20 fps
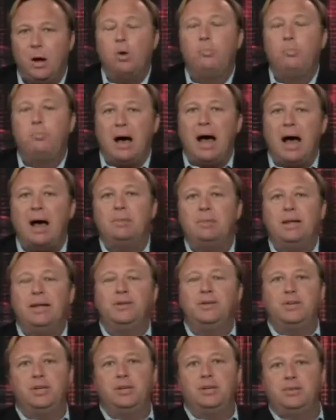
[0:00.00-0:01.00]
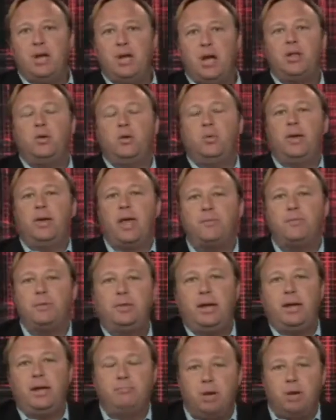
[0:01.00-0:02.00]
Obama is continuing
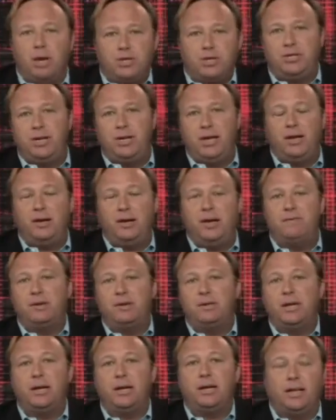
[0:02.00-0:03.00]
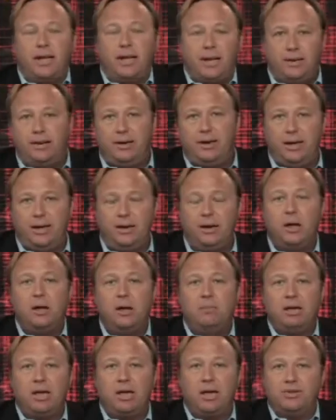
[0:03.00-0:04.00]
everything Bush did and everything Clinton did
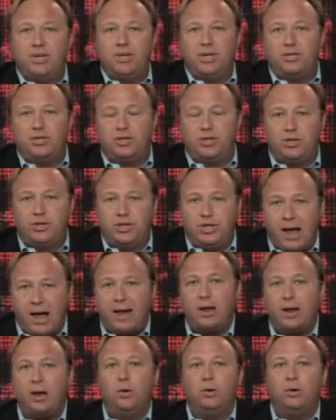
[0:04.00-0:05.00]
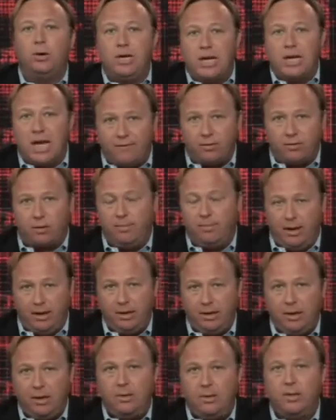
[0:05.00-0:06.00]
because it's the shadow
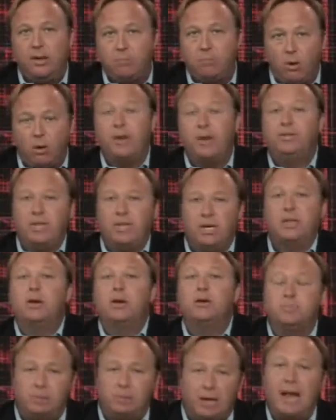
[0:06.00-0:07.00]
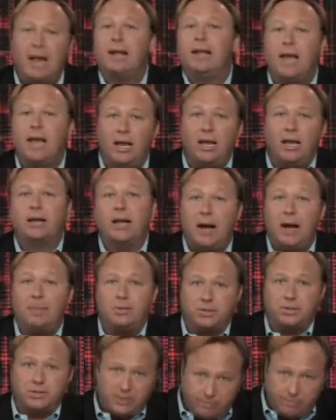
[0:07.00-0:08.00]
government, the boys in those black
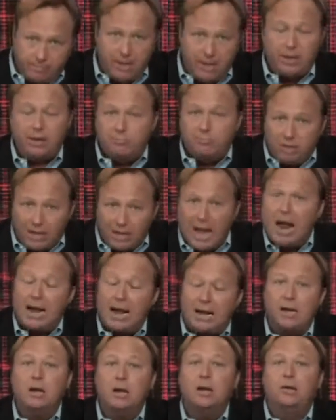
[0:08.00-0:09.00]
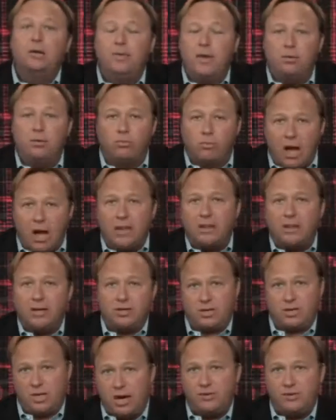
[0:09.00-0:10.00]
helicopters, the men in black that run
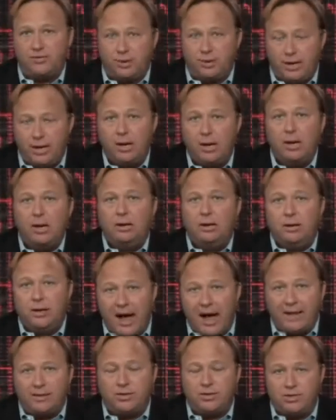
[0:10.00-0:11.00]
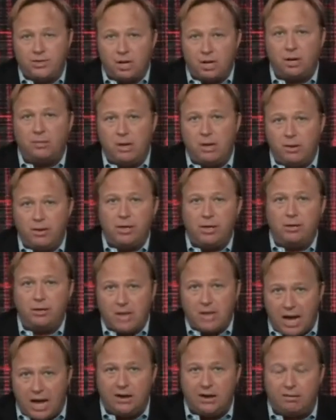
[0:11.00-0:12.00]
this country, not the
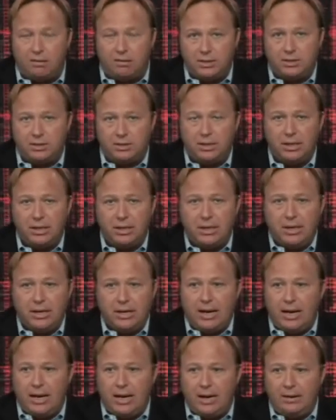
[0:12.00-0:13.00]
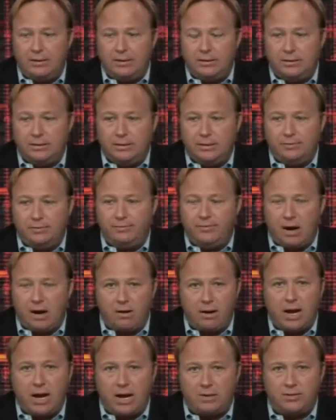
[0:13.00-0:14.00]
ceremonial Congress.
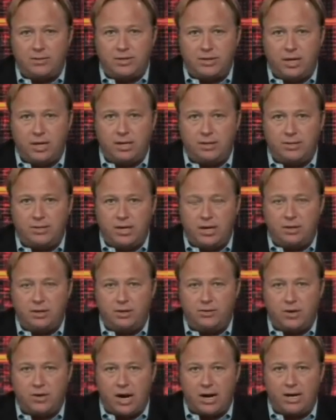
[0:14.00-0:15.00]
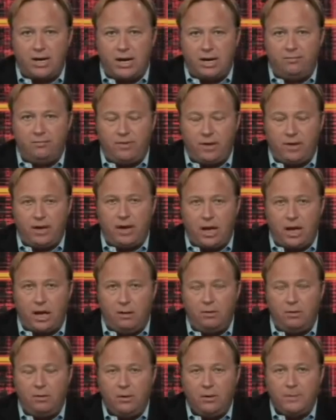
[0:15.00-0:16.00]
Very interesting. Continue to try to get
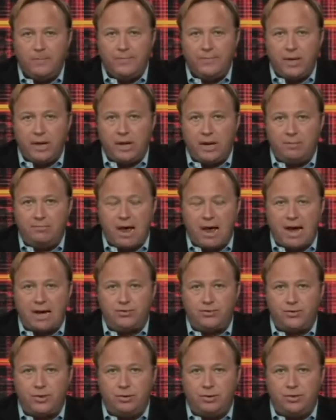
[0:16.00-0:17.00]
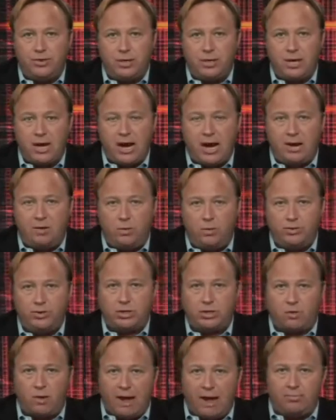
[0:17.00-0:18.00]
video and get back as soon as you can, and we'll
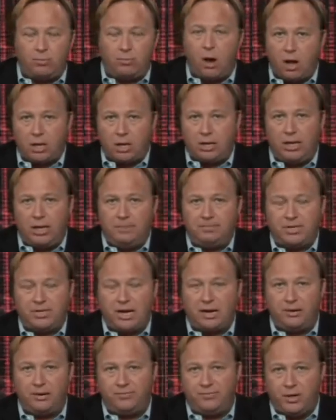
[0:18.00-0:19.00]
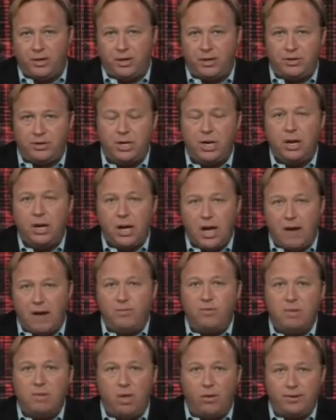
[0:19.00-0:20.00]
just grab raw clips out of the footage
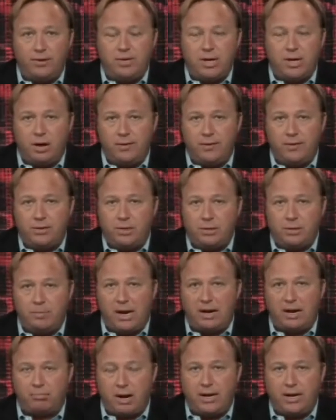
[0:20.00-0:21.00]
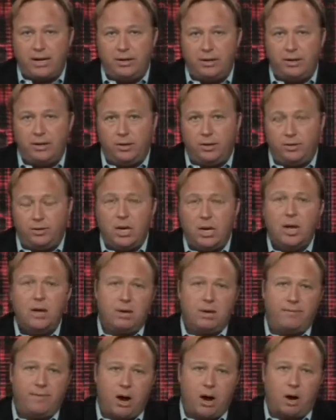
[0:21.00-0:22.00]
of the military. This is big breaking
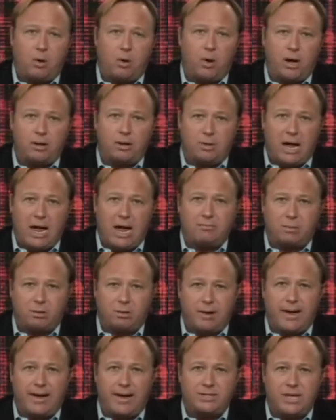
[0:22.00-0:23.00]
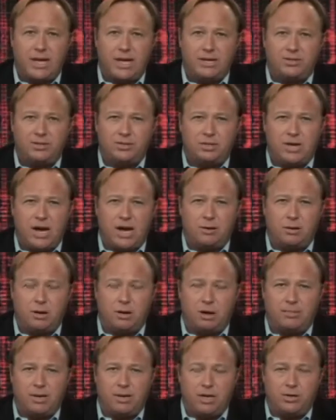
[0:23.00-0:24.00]
news, but if they are wearing black berets, that is the
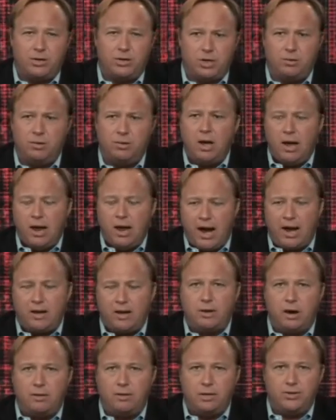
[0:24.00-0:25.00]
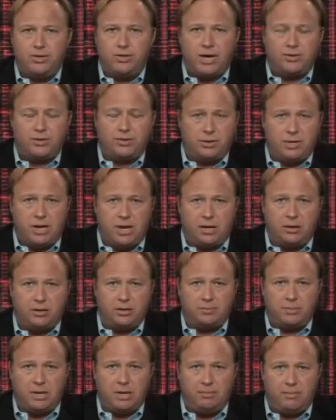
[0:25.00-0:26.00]
standard Army issue. Hand it over to Jason
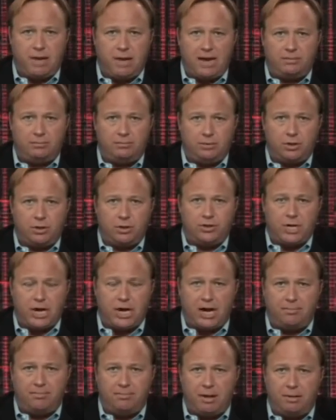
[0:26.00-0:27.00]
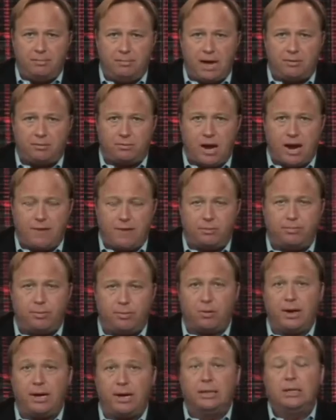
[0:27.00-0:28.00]
Douglas. Matt, right. Good job. Matt Ryan
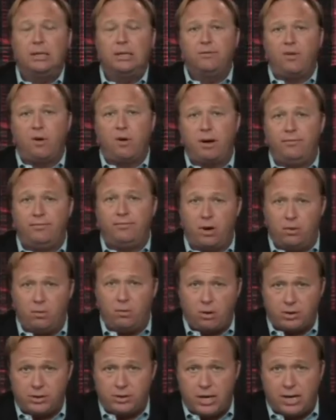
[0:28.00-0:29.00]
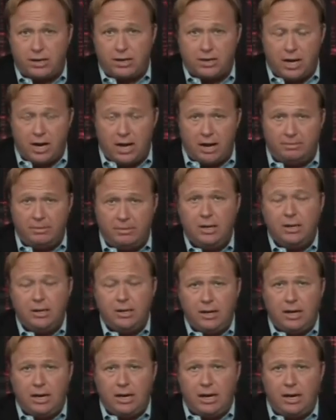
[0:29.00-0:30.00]
reporting for Infowars.com.
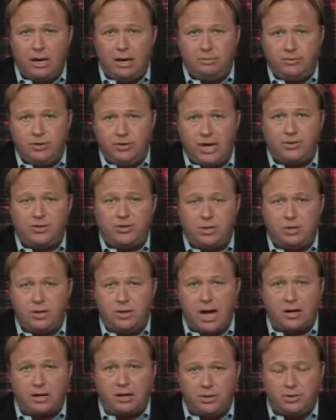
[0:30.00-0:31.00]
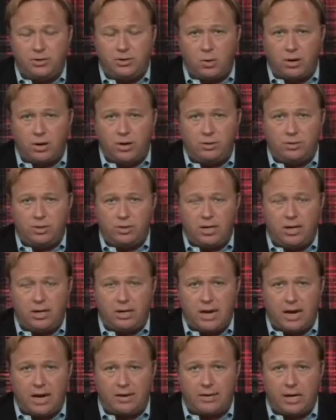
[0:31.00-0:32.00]
Jason Douglas, what are you
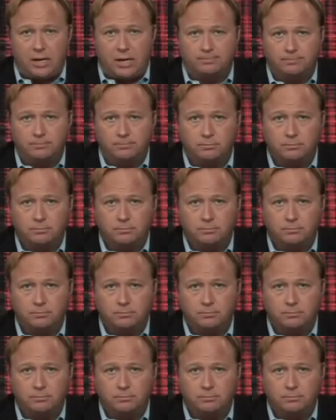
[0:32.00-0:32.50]
seeing down there?